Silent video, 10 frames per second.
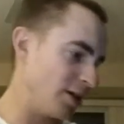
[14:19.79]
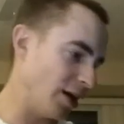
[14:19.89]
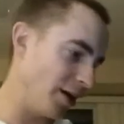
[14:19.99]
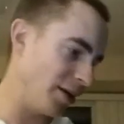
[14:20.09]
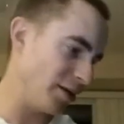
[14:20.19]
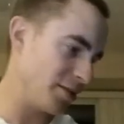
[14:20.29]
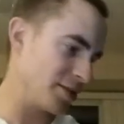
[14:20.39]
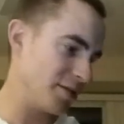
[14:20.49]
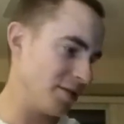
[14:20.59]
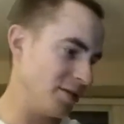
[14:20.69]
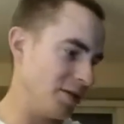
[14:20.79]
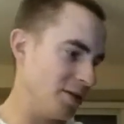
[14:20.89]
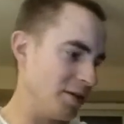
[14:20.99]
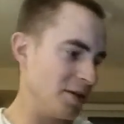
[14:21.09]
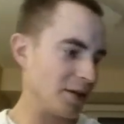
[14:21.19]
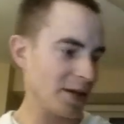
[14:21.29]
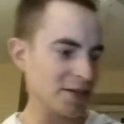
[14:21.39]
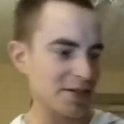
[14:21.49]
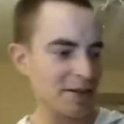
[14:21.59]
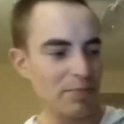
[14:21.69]
And
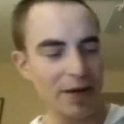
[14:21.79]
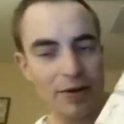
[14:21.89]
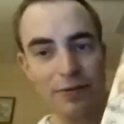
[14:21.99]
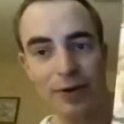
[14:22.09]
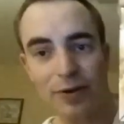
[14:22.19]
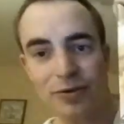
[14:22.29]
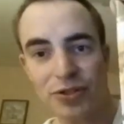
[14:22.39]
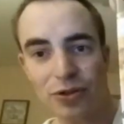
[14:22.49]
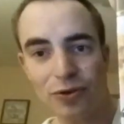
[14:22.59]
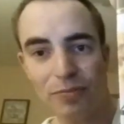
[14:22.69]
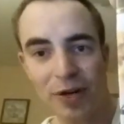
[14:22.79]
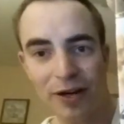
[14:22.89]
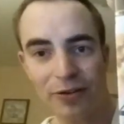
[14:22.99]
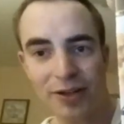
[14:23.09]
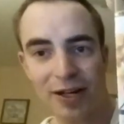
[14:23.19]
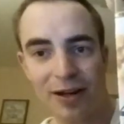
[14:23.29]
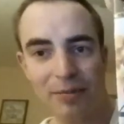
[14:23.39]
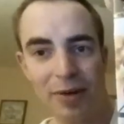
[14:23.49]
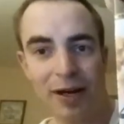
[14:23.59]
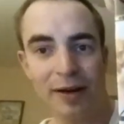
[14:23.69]
lastly, Battlefield 2 Modern
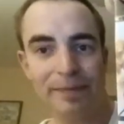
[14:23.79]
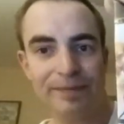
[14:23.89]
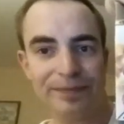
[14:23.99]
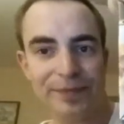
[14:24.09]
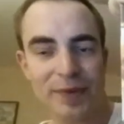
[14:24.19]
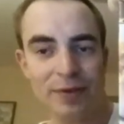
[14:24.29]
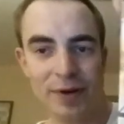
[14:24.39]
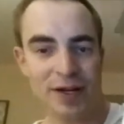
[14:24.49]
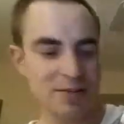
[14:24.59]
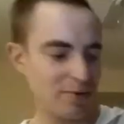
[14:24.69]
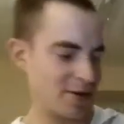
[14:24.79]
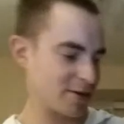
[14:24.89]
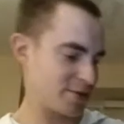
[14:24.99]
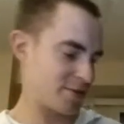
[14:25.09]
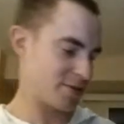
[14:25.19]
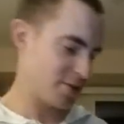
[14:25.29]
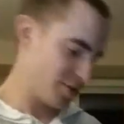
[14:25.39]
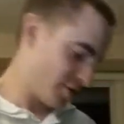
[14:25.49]
Combat for Xbox.